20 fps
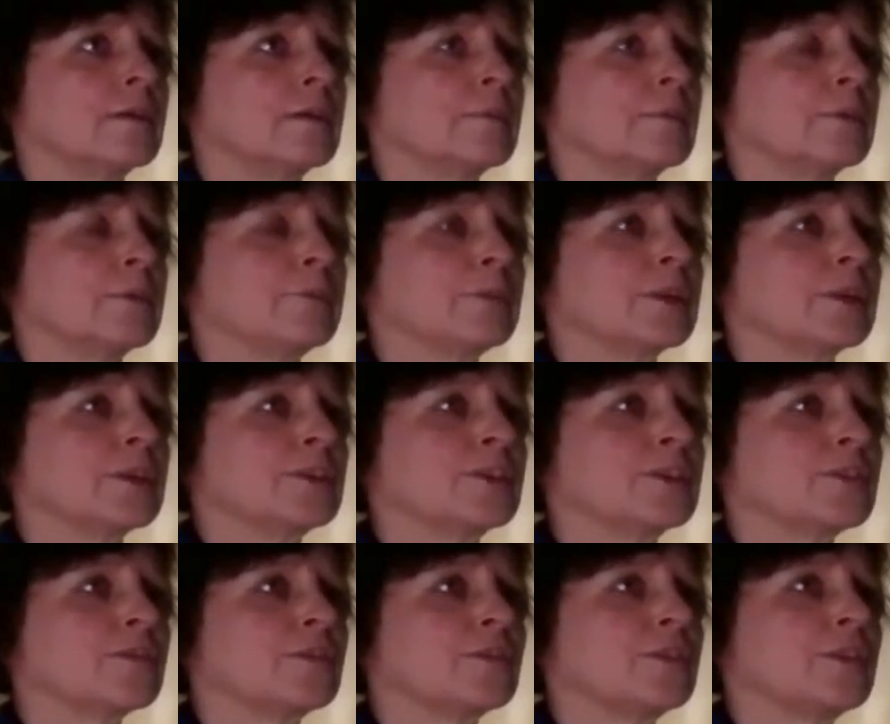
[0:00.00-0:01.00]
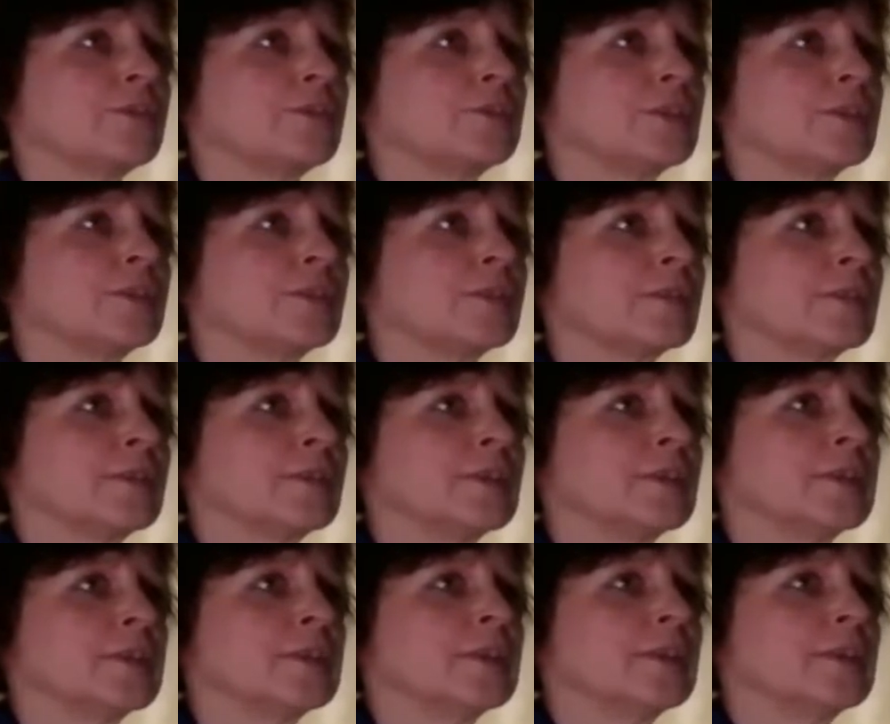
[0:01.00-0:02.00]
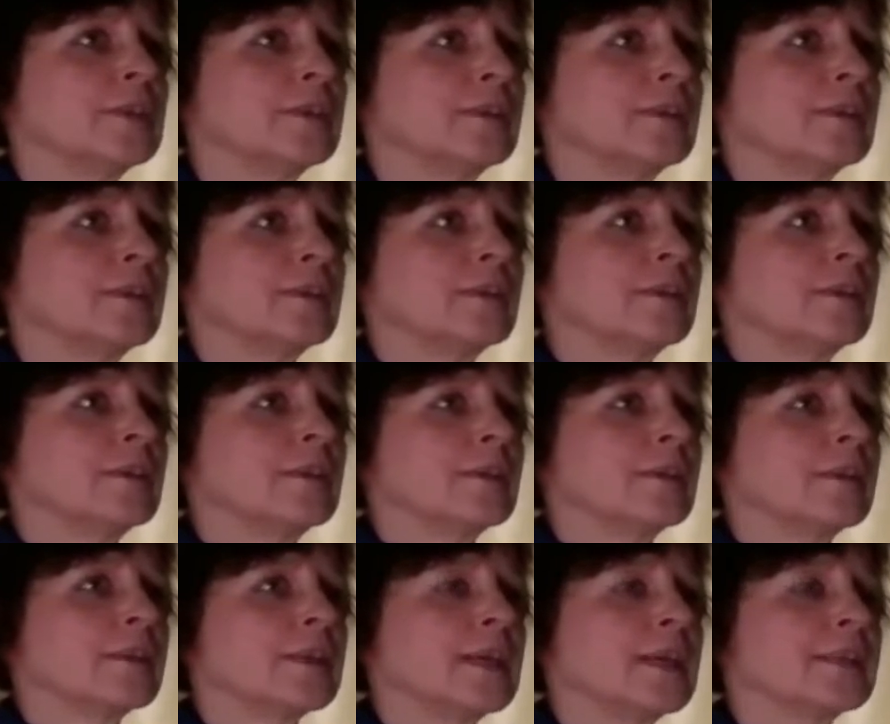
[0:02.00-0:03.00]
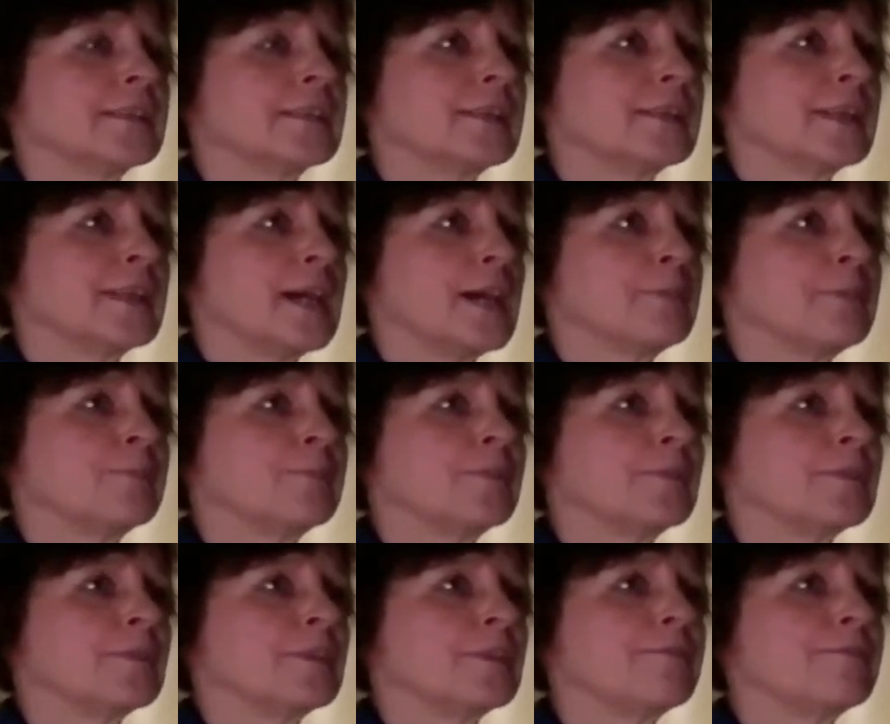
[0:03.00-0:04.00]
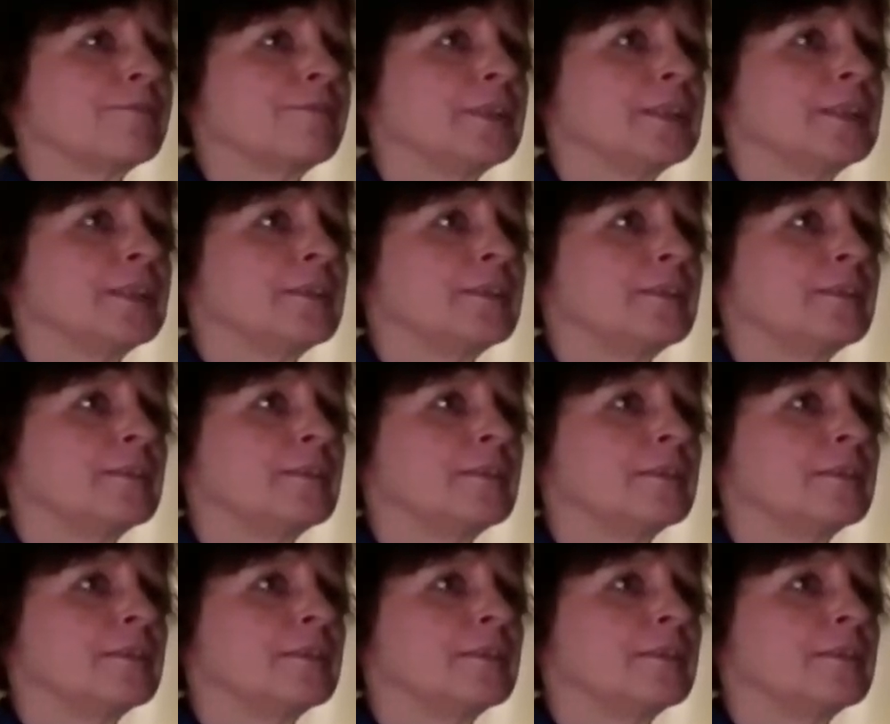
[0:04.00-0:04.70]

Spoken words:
Or we can just notice that it happens and feel